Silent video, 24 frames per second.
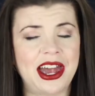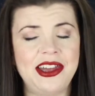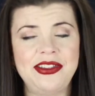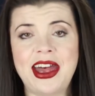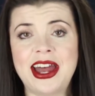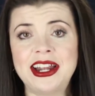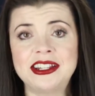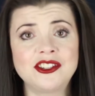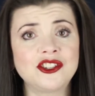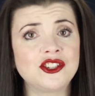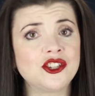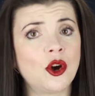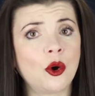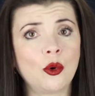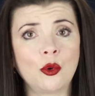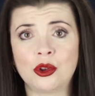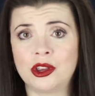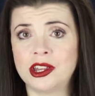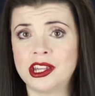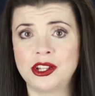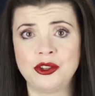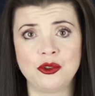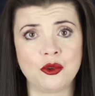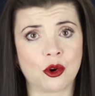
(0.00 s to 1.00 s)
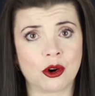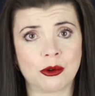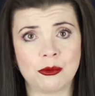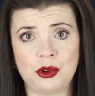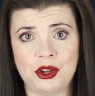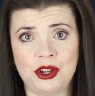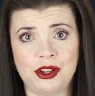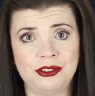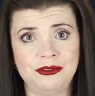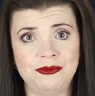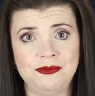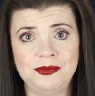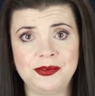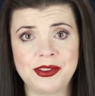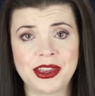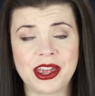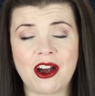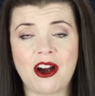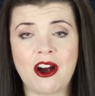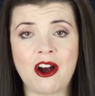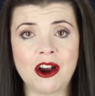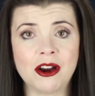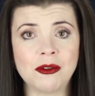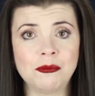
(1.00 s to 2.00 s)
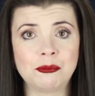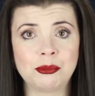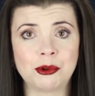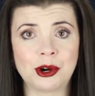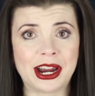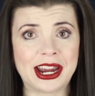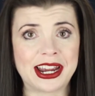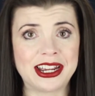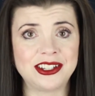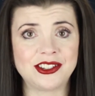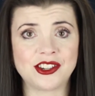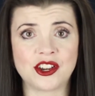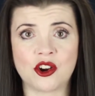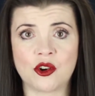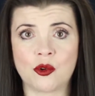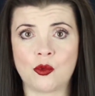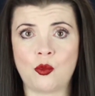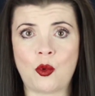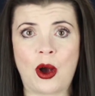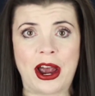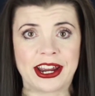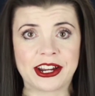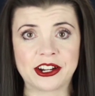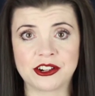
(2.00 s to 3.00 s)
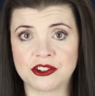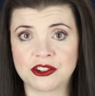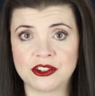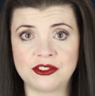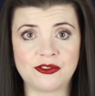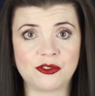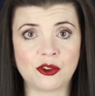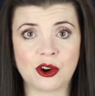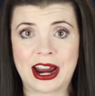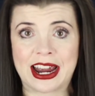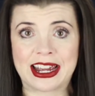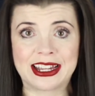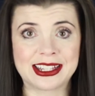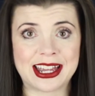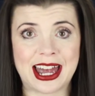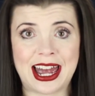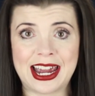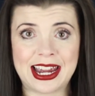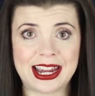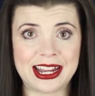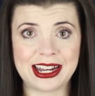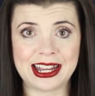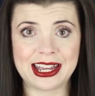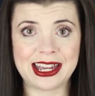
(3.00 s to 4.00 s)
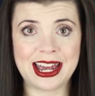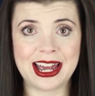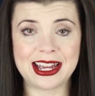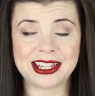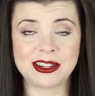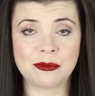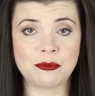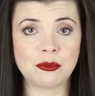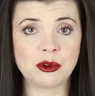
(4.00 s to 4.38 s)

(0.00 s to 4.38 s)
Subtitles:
And that's totally normal. Our brains are wired for anxiety as a